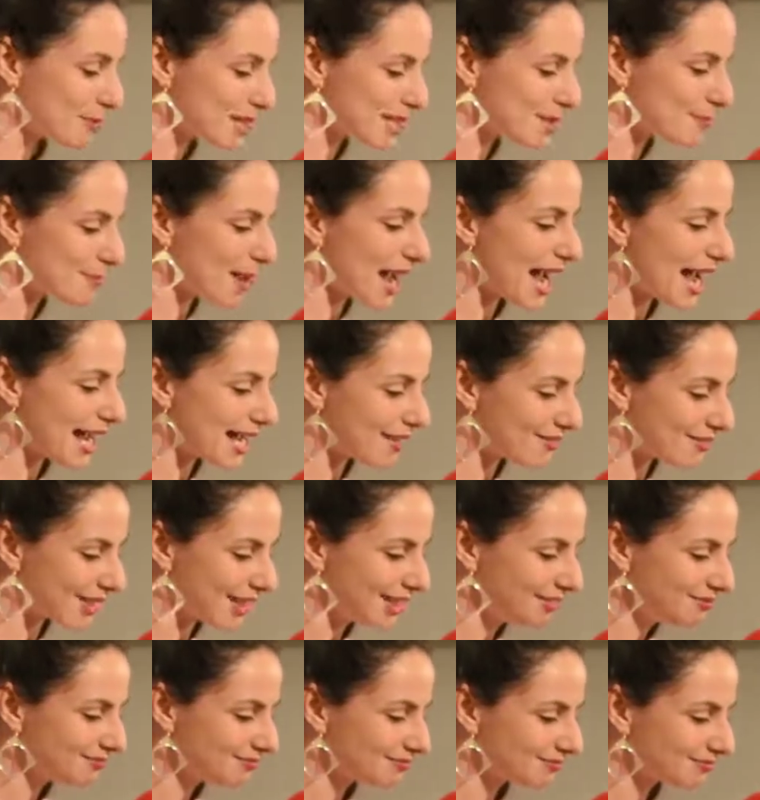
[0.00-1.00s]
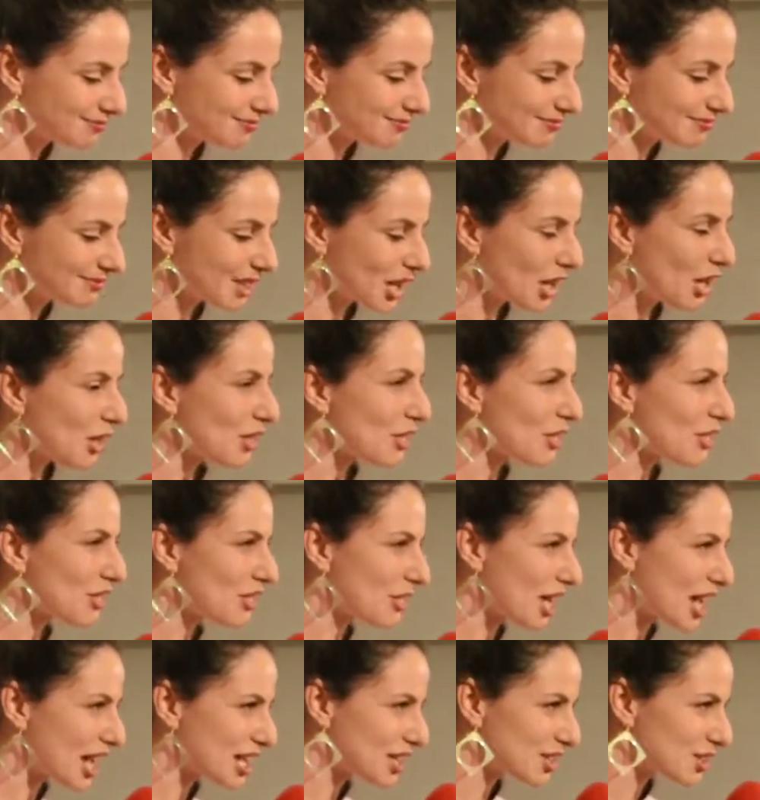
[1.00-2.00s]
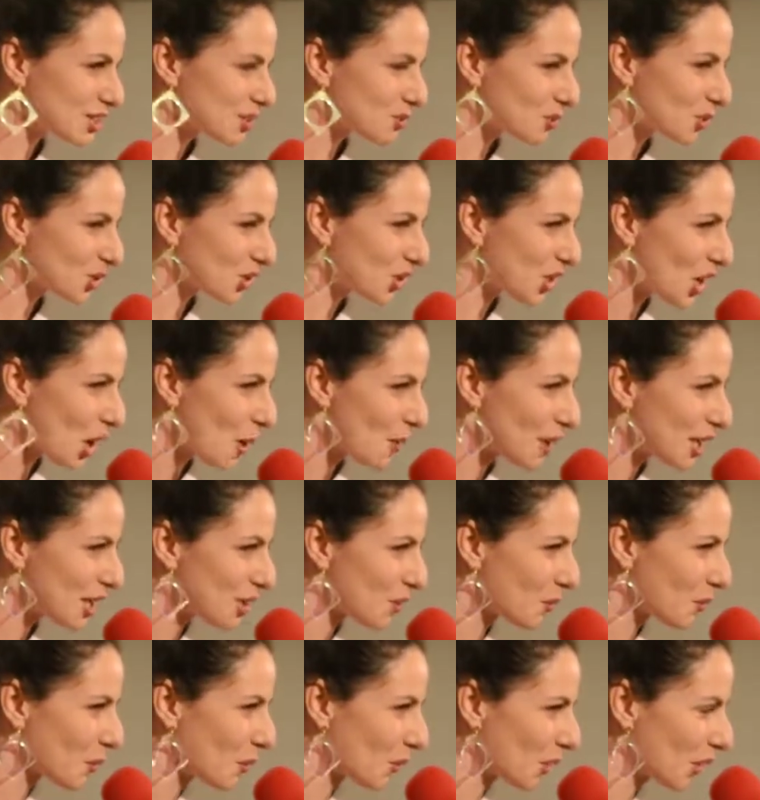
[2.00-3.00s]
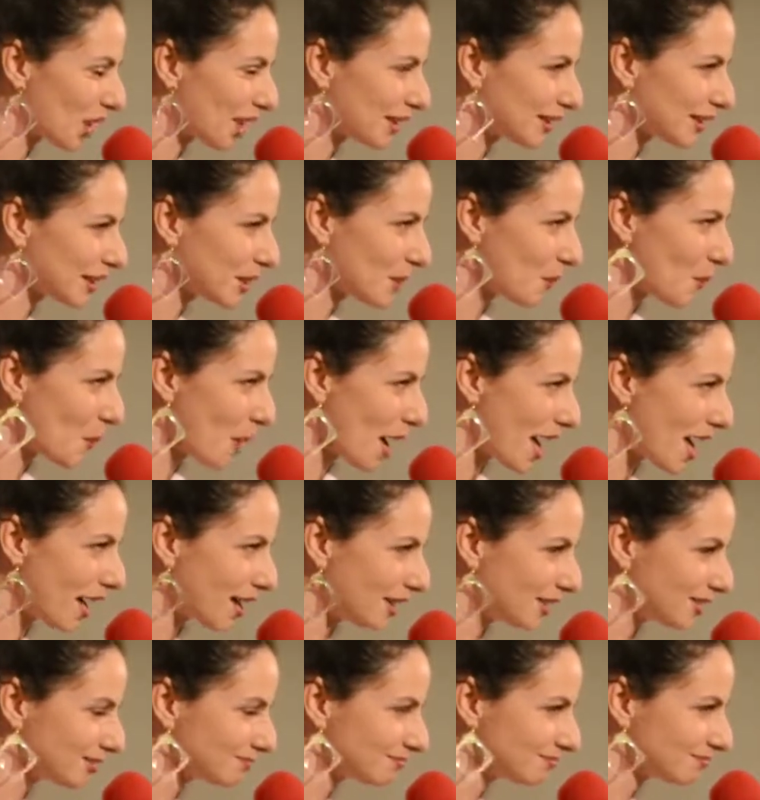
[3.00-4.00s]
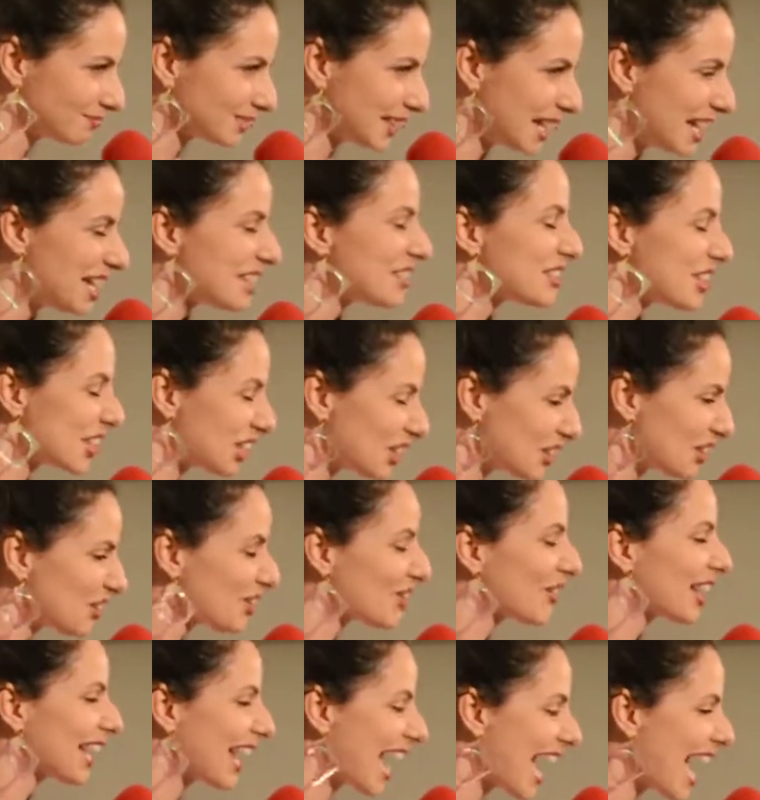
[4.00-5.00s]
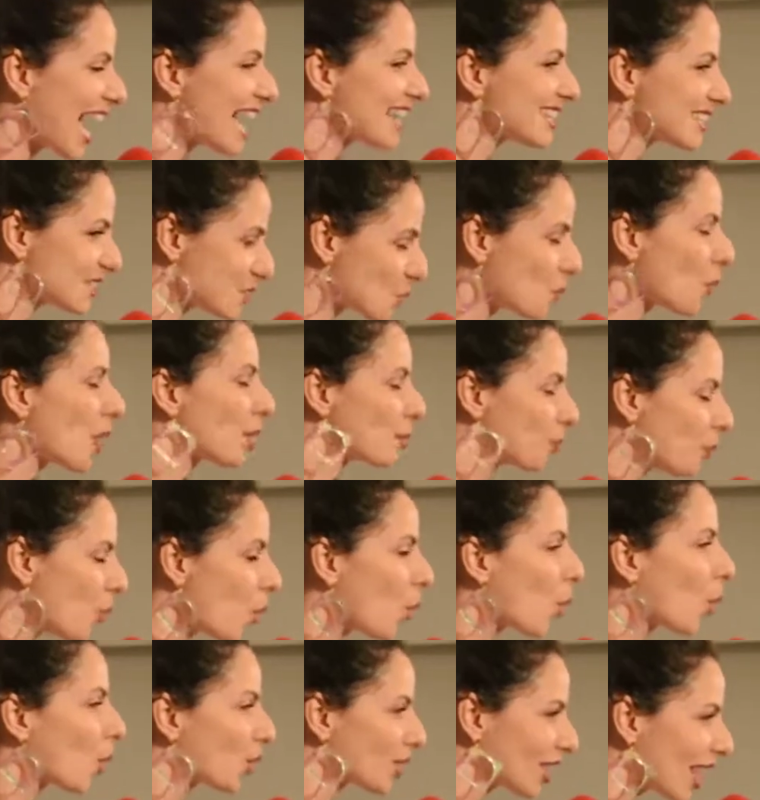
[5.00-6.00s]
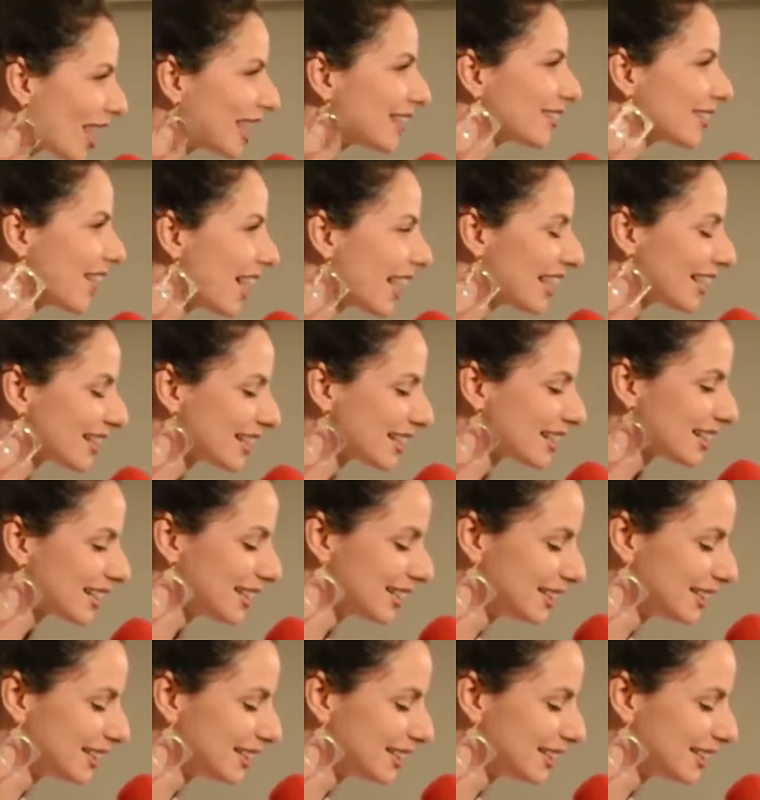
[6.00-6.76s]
misbehaving. Things were going really well, till they asked what porn I like.